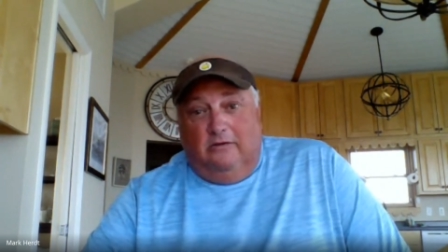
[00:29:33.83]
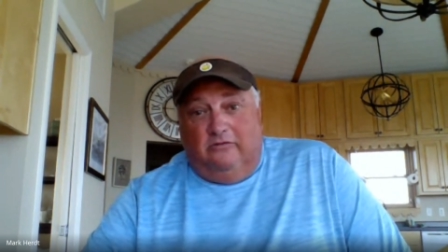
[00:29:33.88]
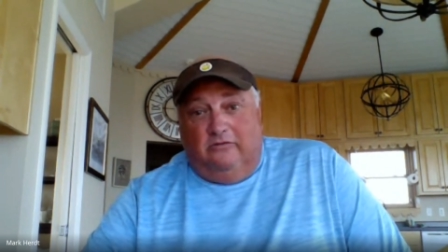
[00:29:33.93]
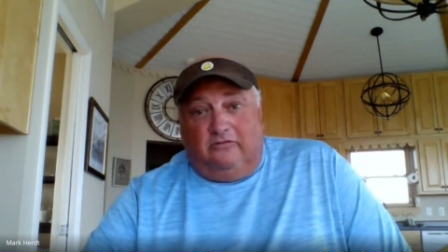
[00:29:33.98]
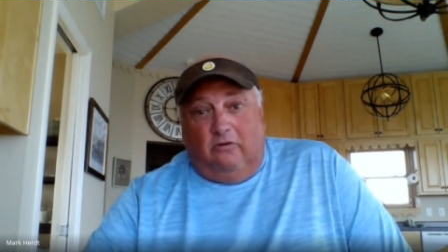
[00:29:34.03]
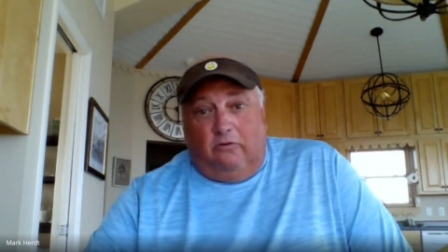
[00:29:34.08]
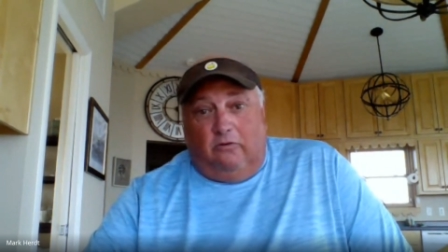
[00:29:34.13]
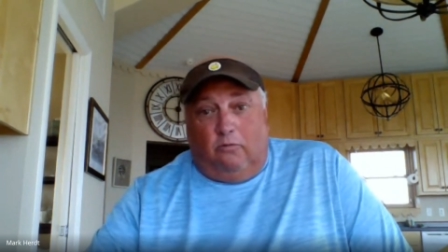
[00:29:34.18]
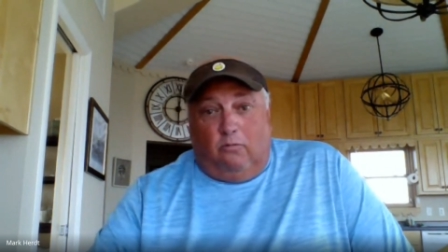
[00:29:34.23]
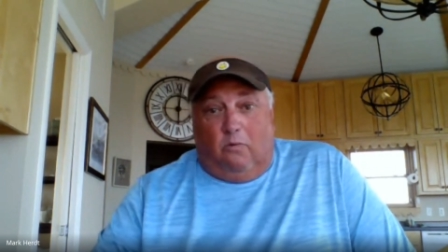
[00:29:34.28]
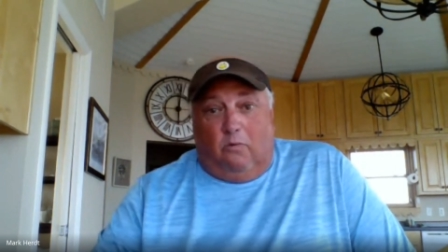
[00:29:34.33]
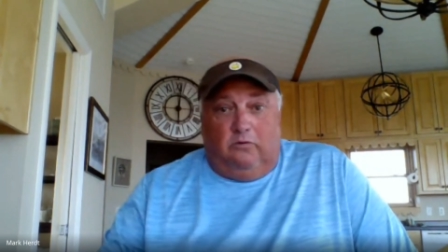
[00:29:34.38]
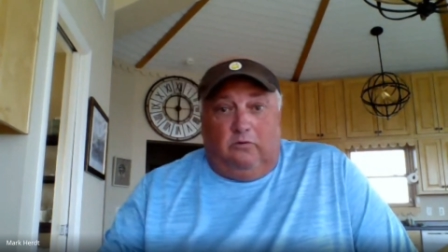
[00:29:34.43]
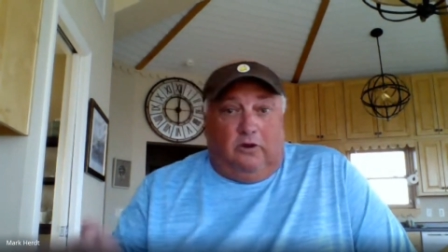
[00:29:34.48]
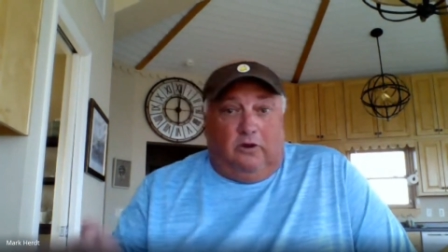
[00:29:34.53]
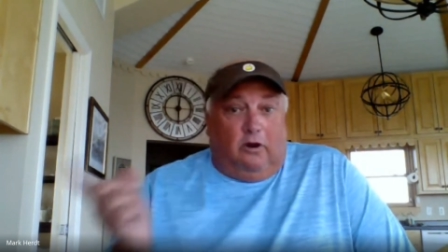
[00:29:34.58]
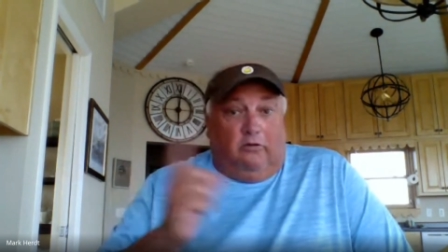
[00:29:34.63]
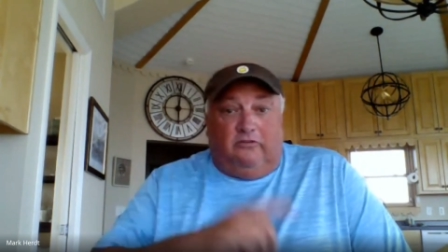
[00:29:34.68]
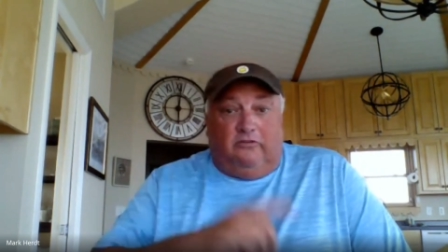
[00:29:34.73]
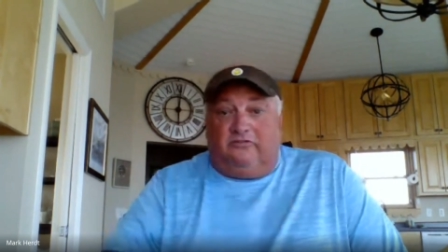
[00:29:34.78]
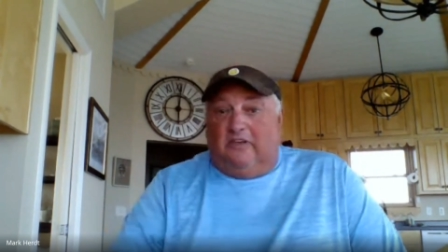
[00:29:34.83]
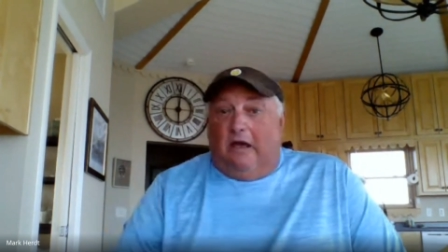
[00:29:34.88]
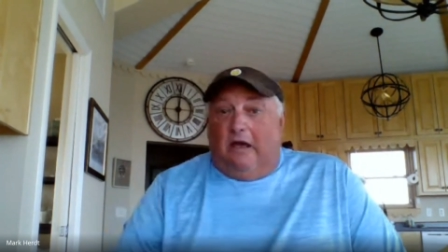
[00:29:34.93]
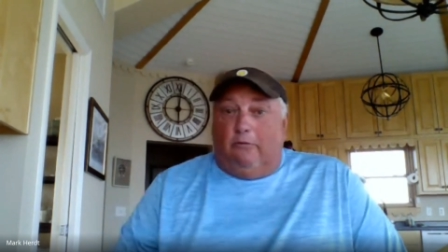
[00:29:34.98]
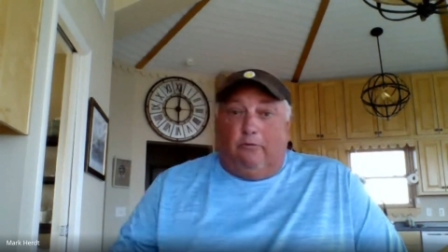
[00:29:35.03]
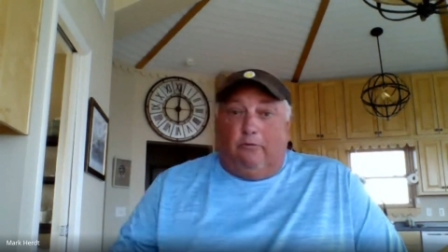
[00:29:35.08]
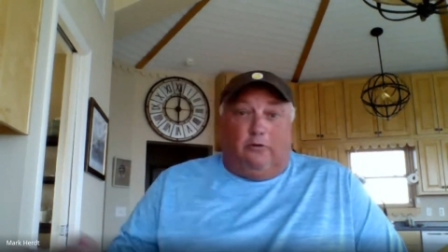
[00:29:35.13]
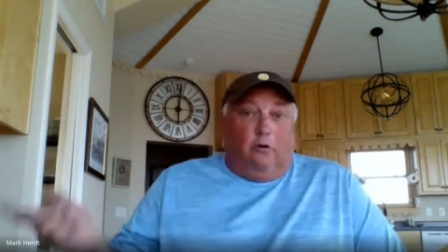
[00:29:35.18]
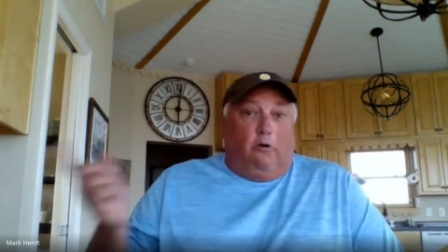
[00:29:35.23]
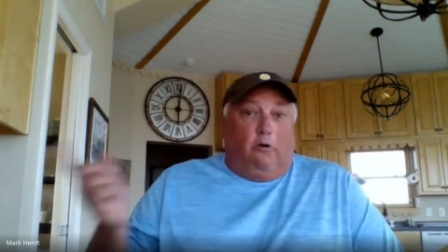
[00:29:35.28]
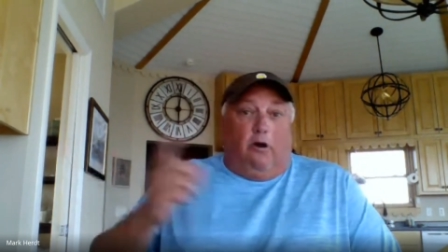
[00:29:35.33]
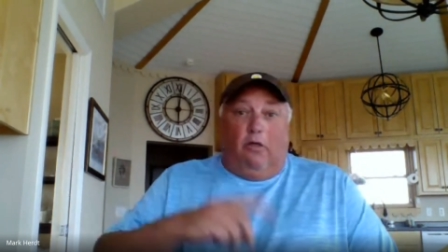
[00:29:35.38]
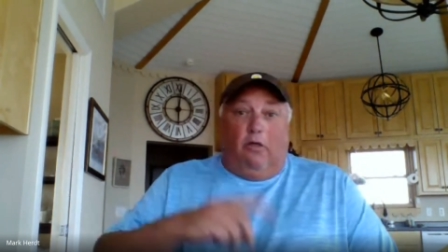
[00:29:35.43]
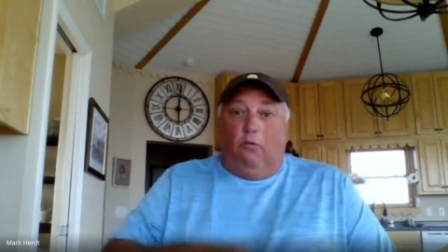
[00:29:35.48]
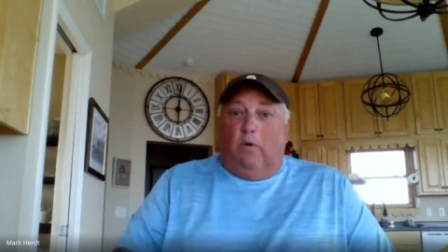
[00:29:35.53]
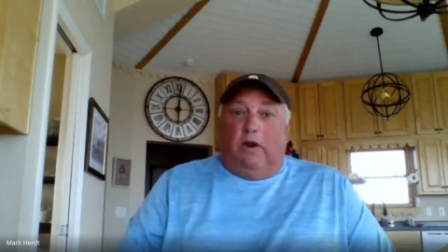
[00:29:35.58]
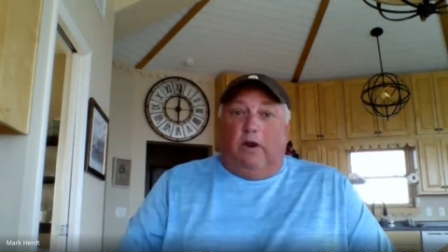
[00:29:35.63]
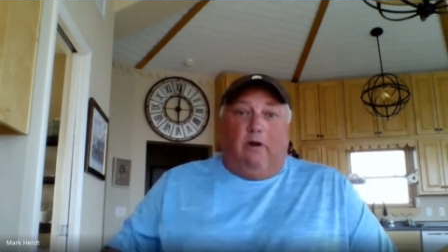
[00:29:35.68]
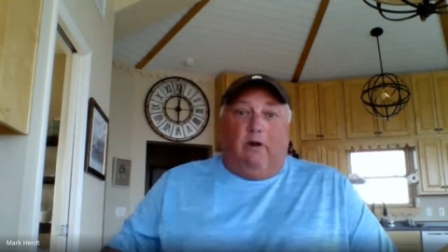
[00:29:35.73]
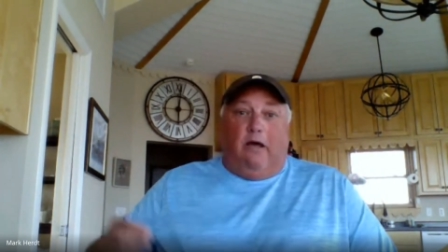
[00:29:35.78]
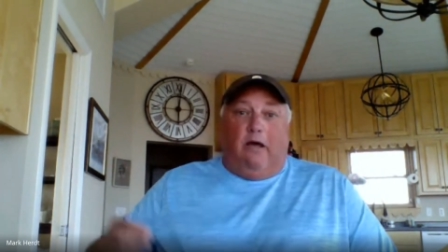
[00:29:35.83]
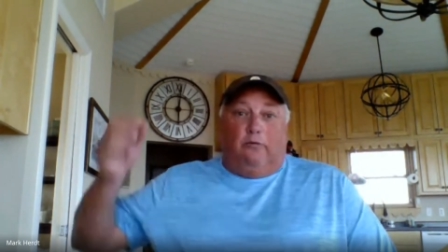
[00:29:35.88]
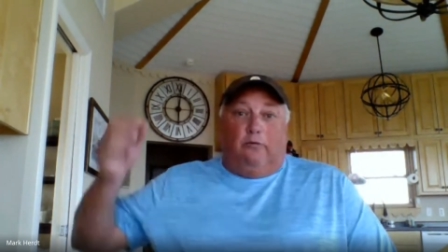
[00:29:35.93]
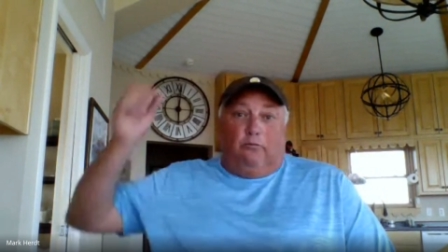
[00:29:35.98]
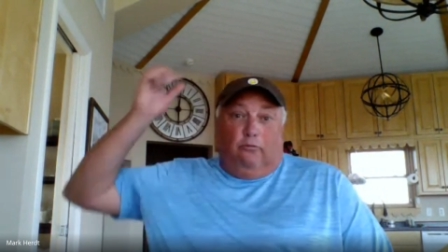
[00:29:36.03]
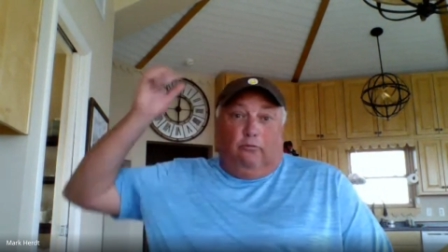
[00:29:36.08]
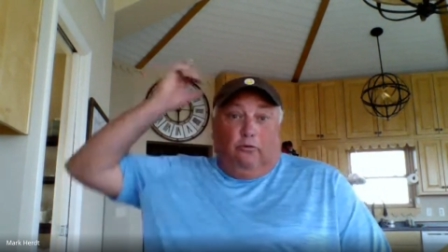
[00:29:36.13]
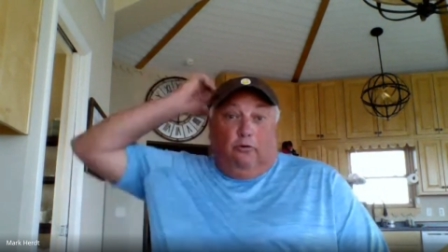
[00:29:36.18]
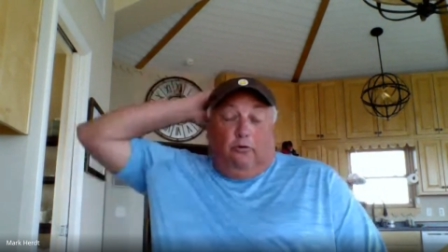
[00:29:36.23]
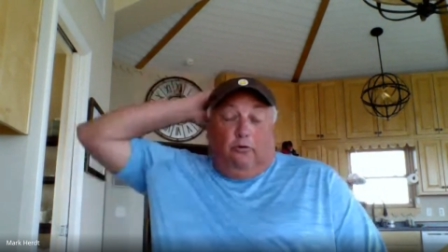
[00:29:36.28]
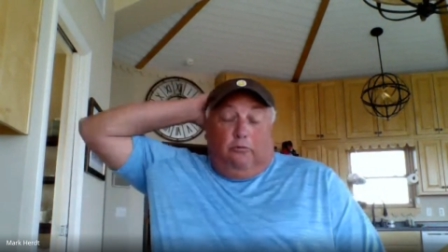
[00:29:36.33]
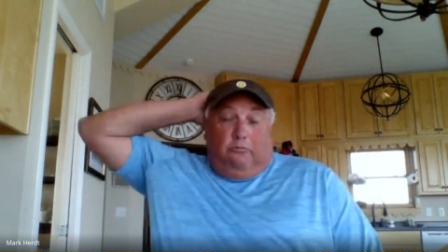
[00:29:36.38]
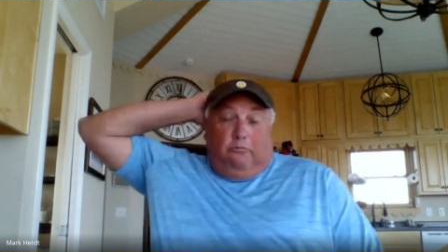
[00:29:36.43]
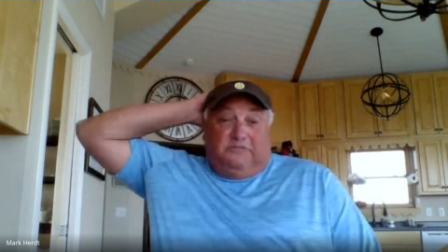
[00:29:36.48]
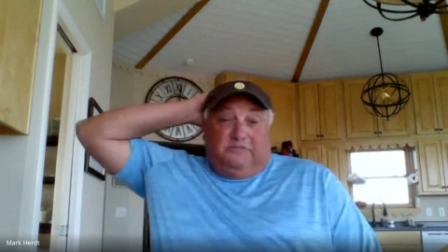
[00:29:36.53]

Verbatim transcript: So the you know the sound would go all the way around the room.